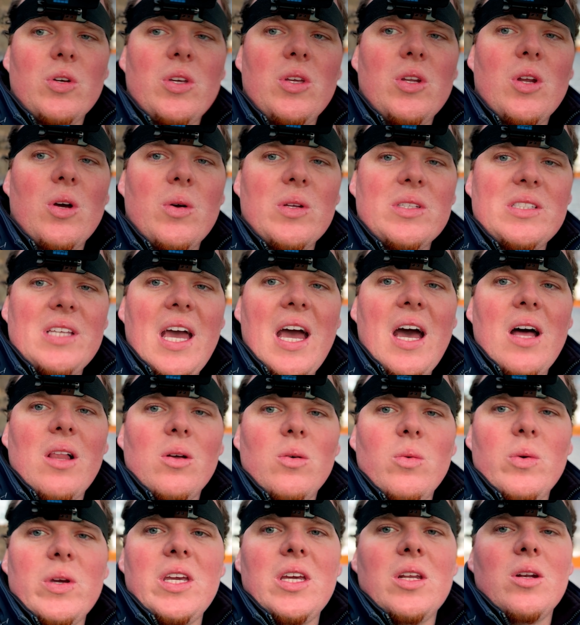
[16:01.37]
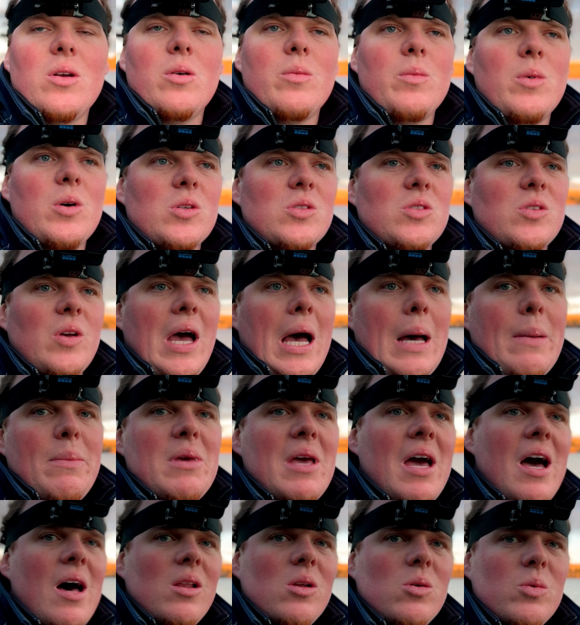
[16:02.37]
You know, it's Halloween almost, so happy
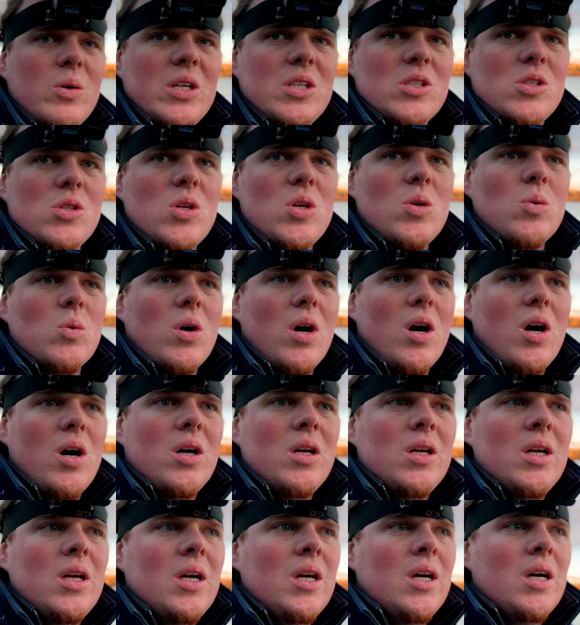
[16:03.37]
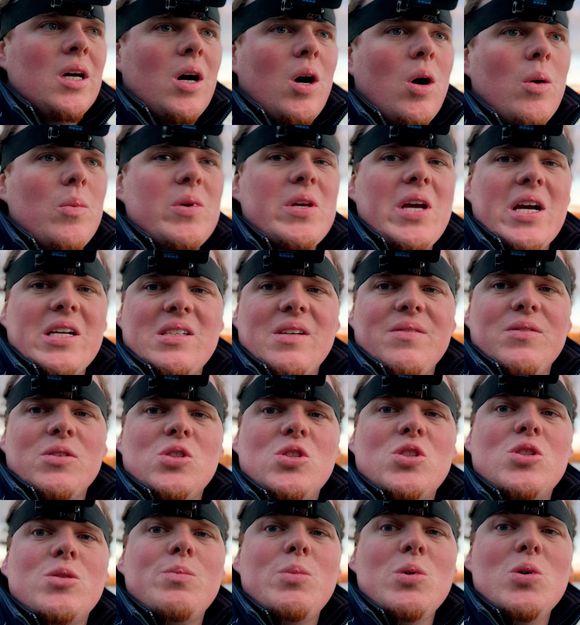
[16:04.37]
Halloween to you all. Hope you guys have a
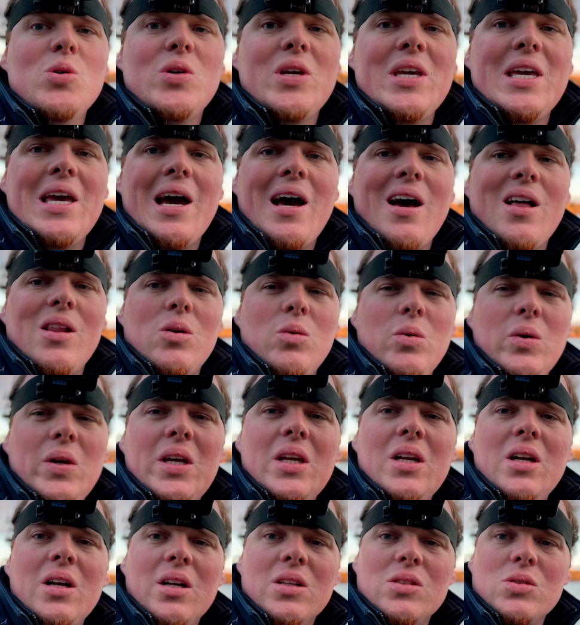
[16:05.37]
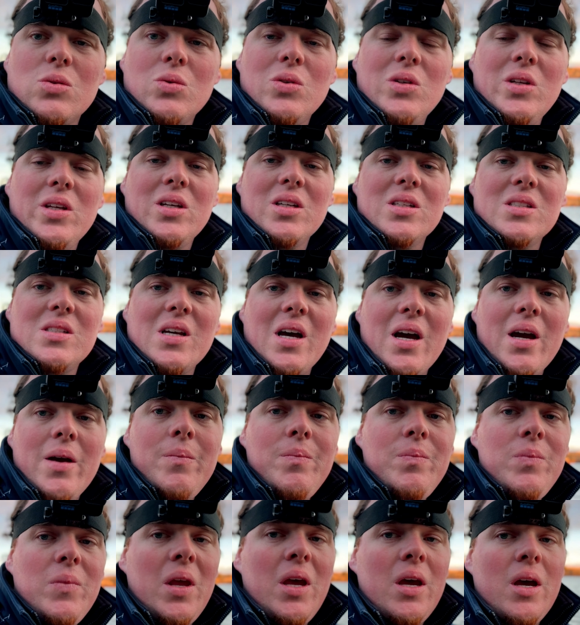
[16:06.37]
spooky Halloween and it's a really good
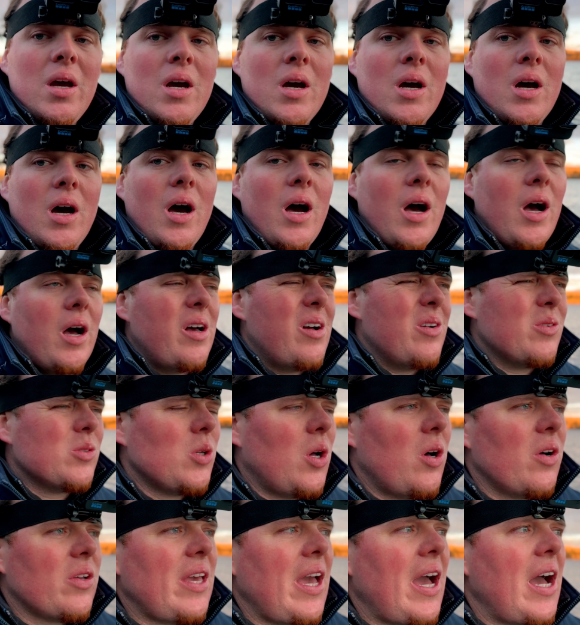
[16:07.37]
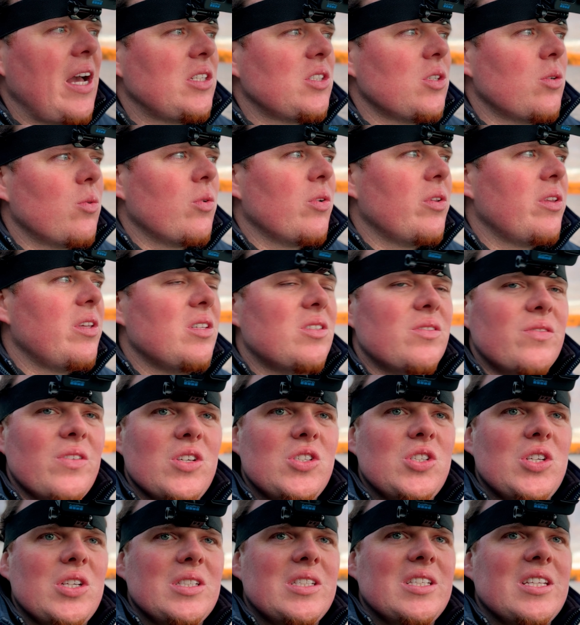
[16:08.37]
time. Uh, I was all catch and release
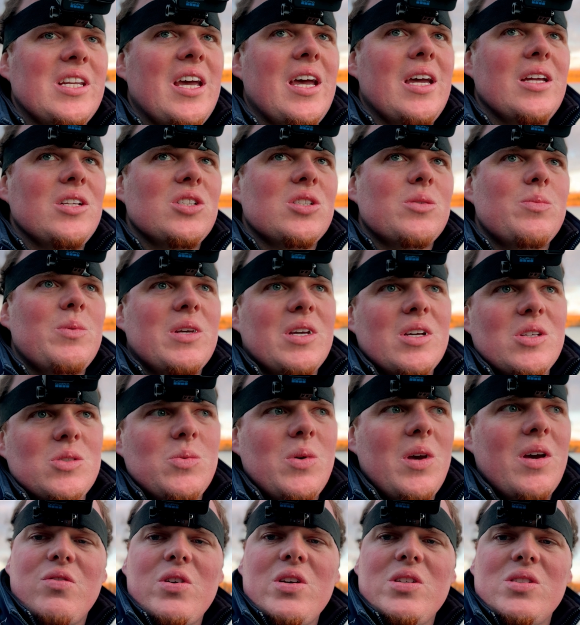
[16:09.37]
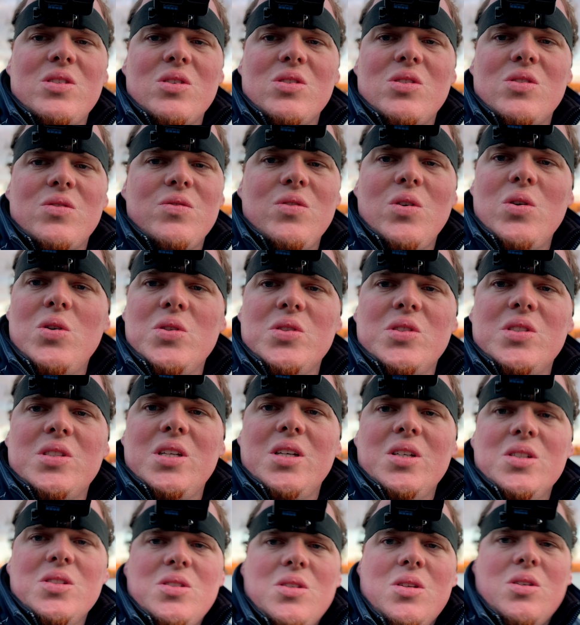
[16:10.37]
fishing today just because we have freezers full
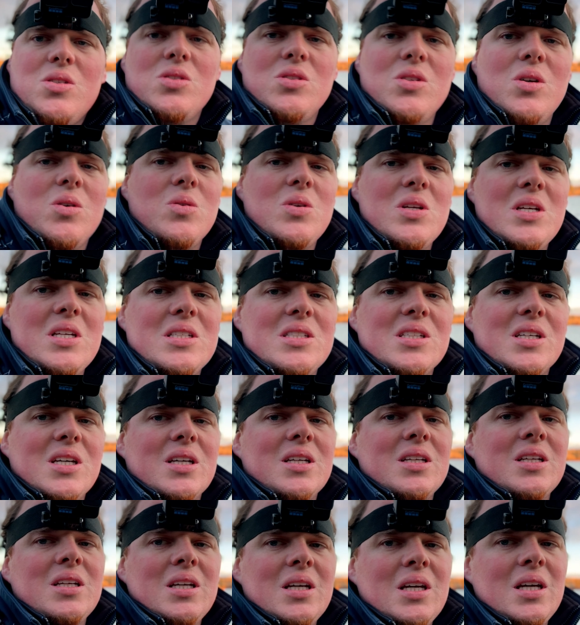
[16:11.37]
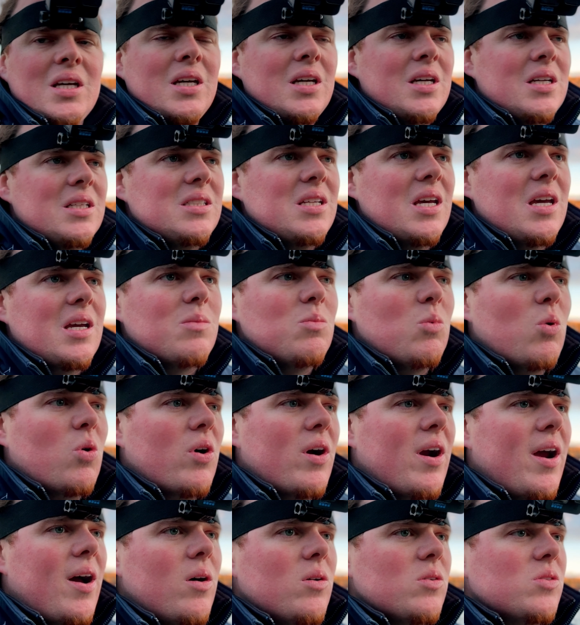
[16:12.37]
still, so there's no need to take
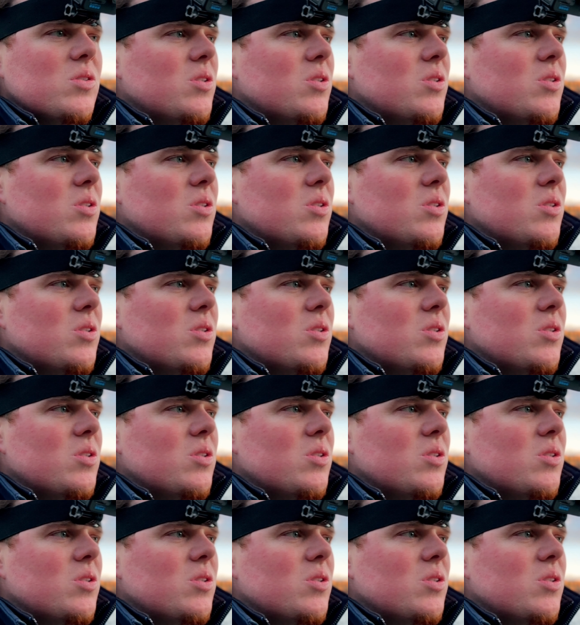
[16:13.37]
more out.